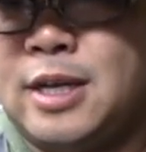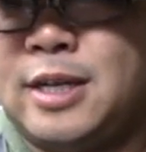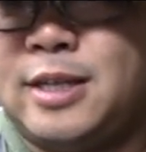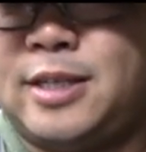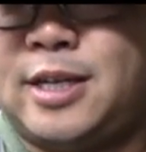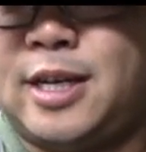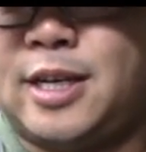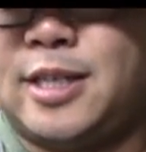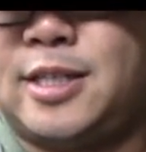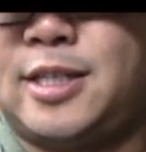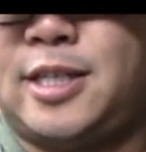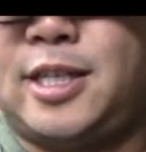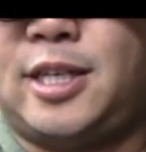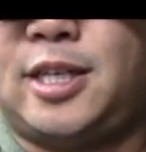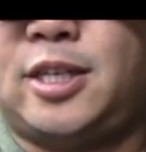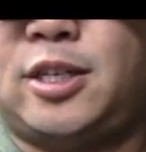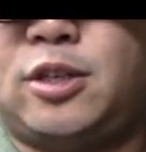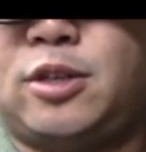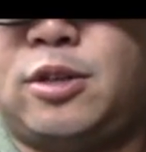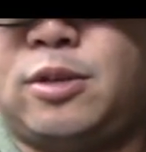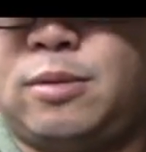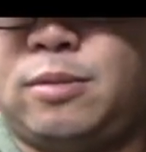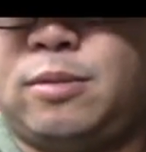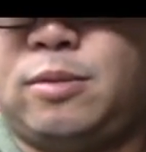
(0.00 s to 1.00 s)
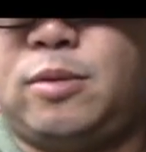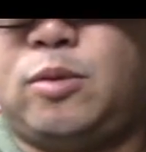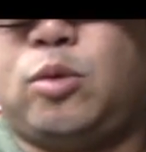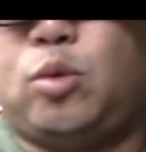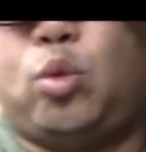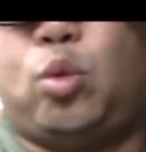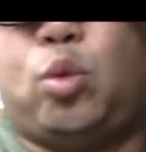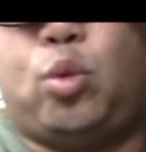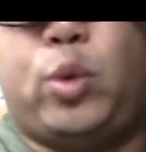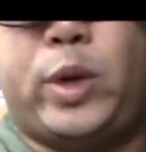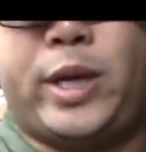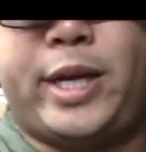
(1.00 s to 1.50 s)
dusty and
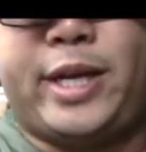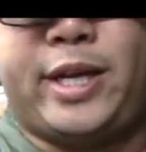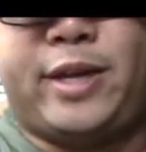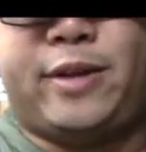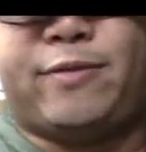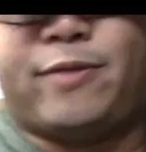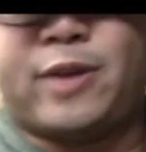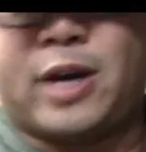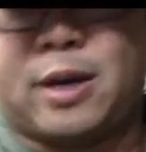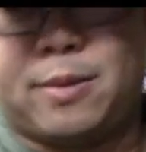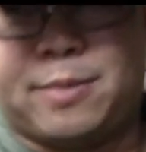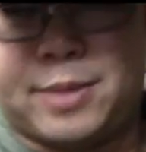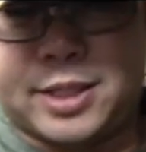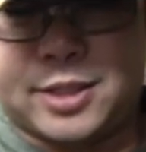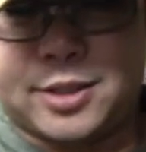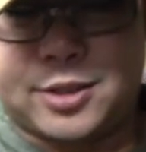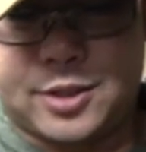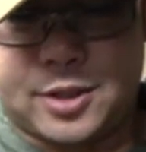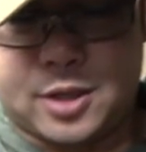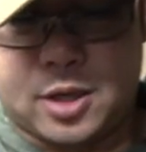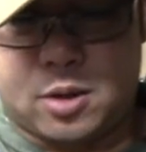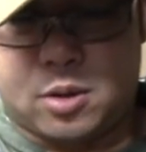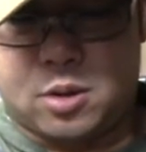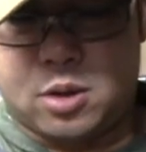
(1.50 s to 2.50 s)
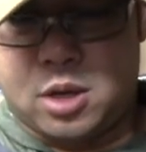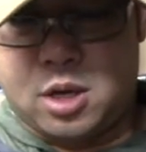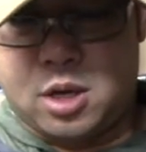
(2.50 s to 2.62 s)
windy environments. So